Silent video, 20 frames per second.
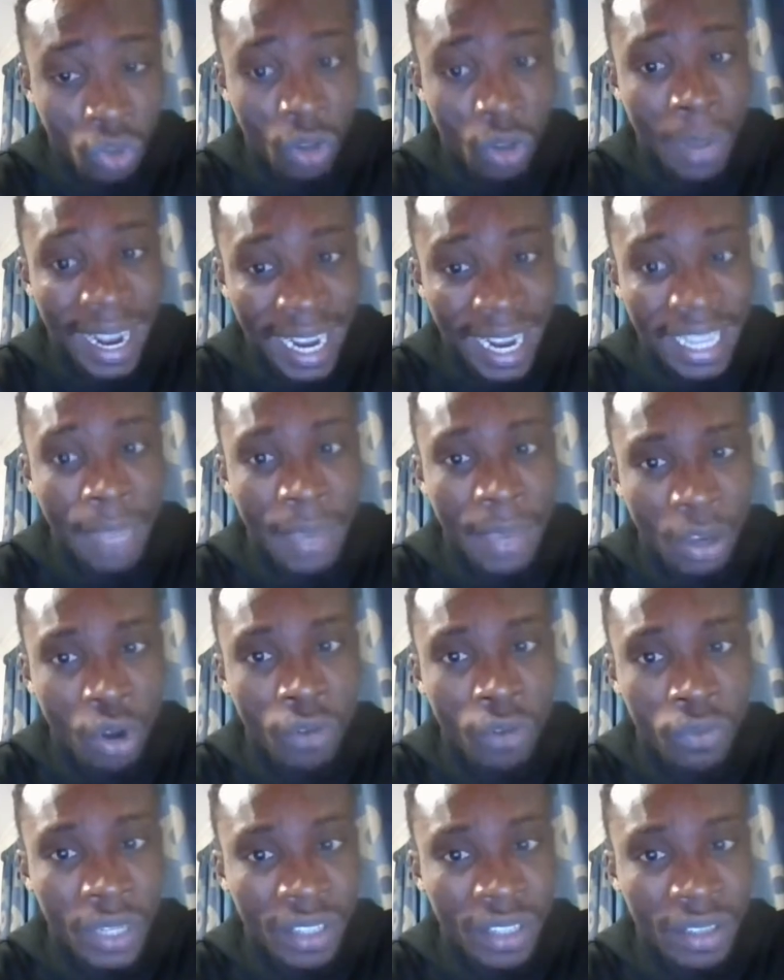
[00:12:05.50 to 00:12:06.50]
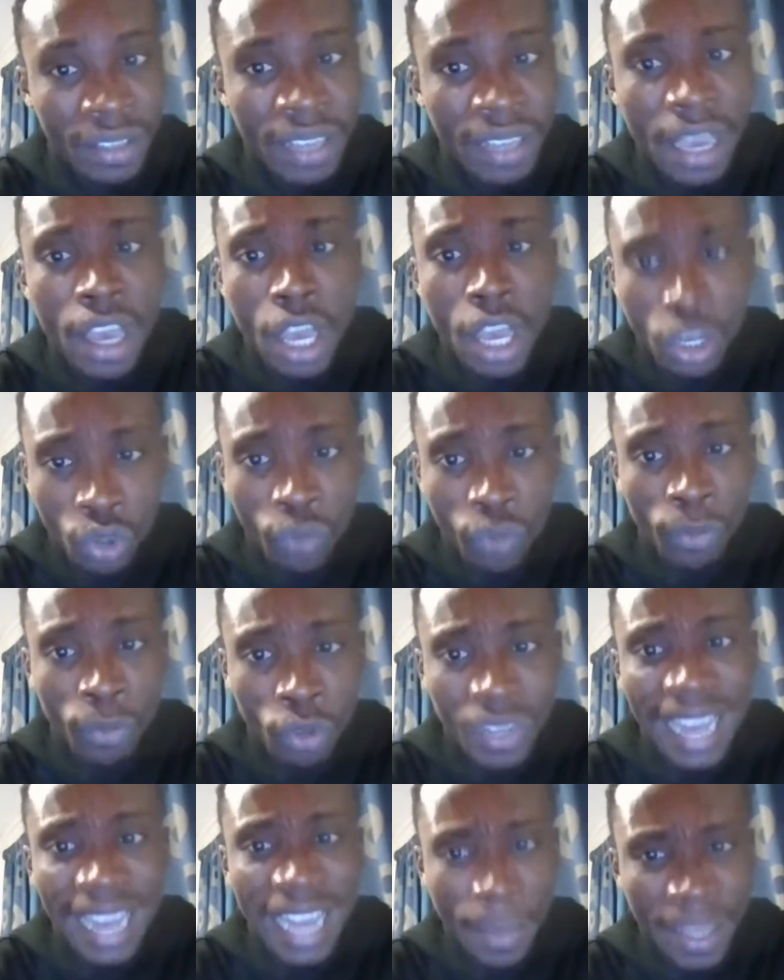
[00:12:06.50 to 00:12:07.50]
some academic conferences. So from
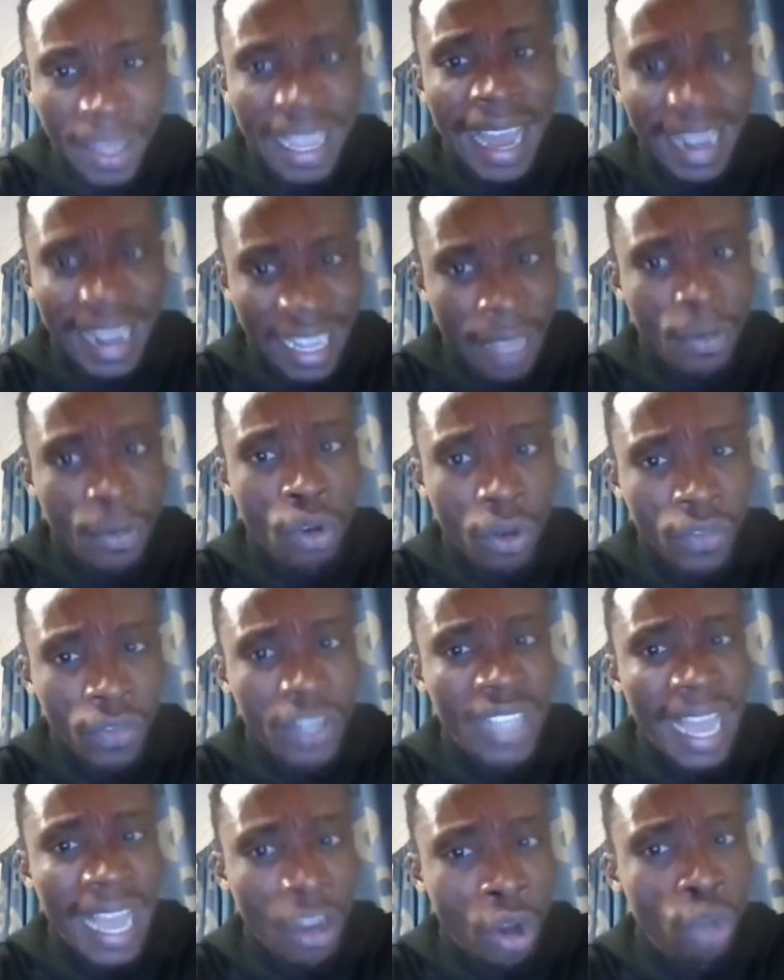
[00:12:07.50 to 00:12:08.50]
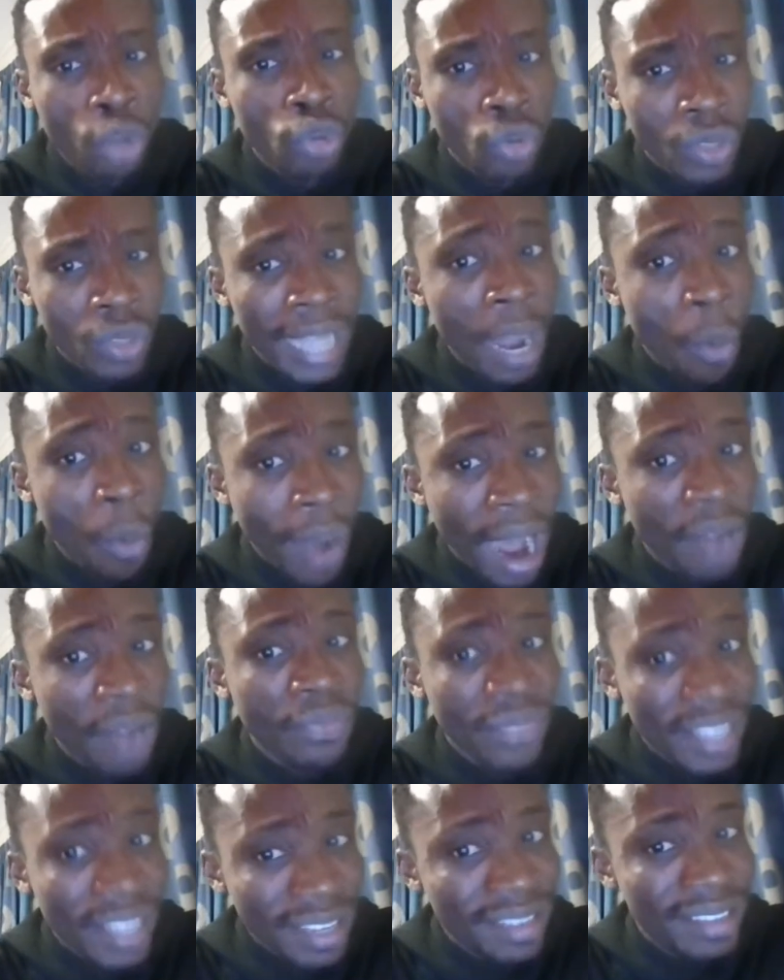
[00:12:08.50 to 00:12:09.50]
those academic conferences, I got to know that, wow,
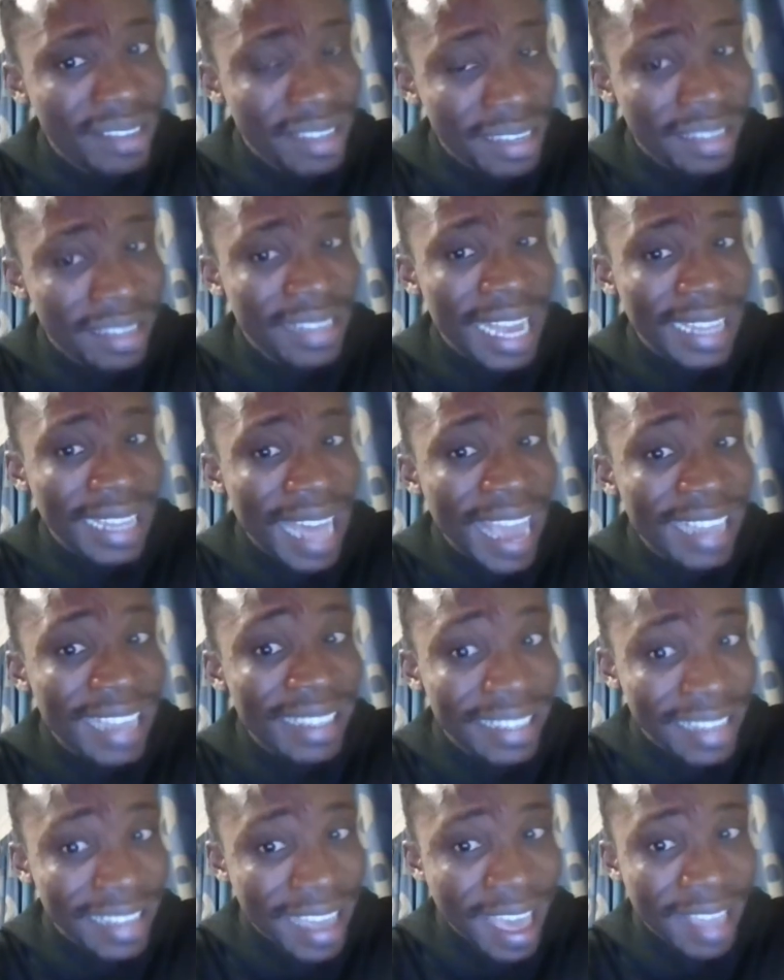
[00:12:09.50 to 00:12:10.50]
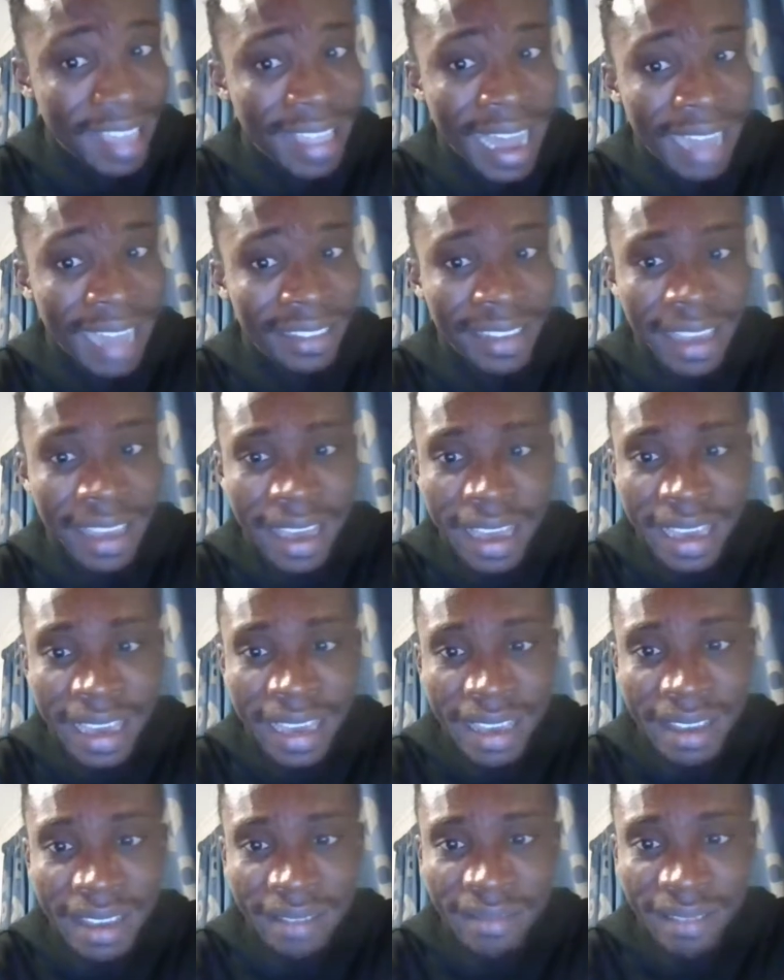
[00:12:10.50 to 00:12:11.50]
this is an idea that
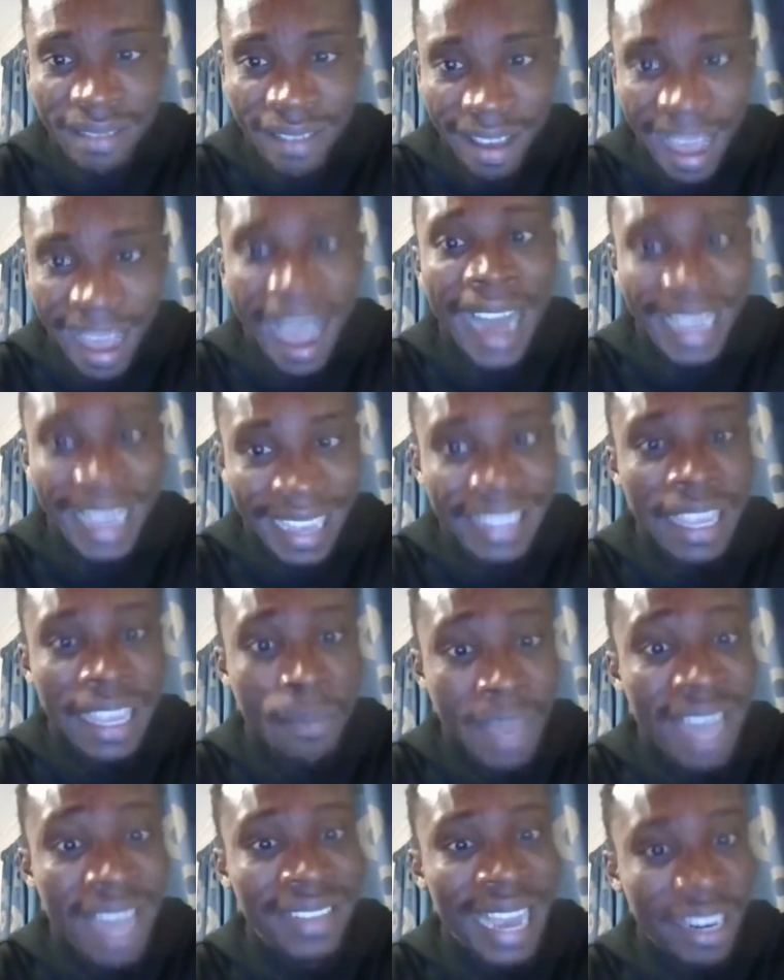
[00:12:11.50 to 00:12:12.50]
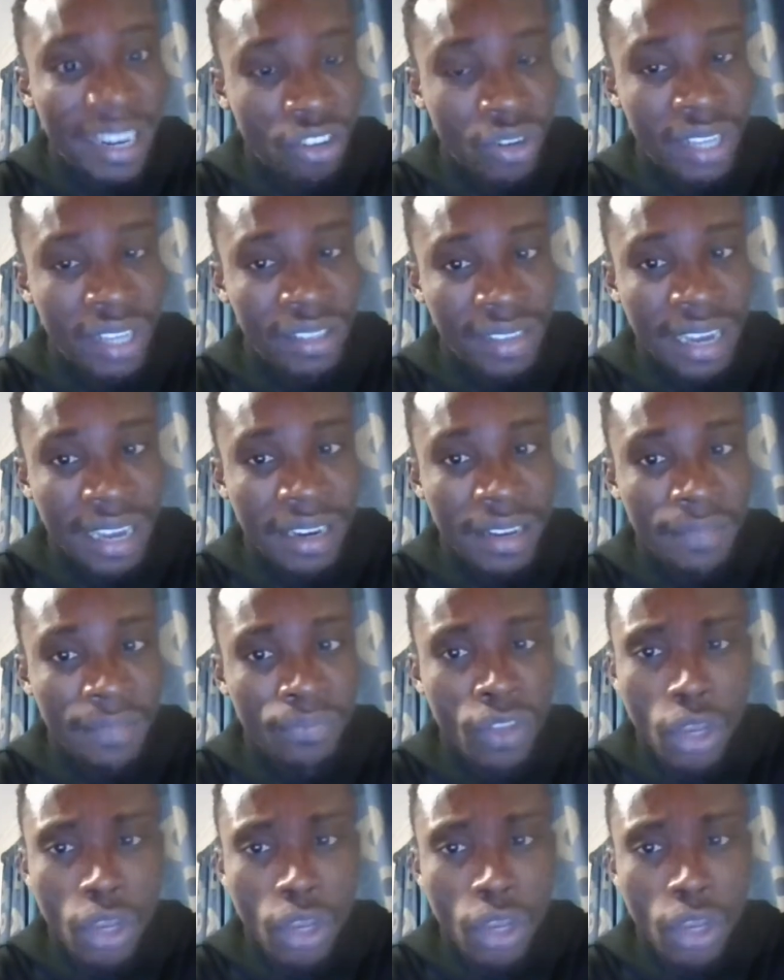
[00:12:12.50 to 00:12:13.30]
academians are interested in.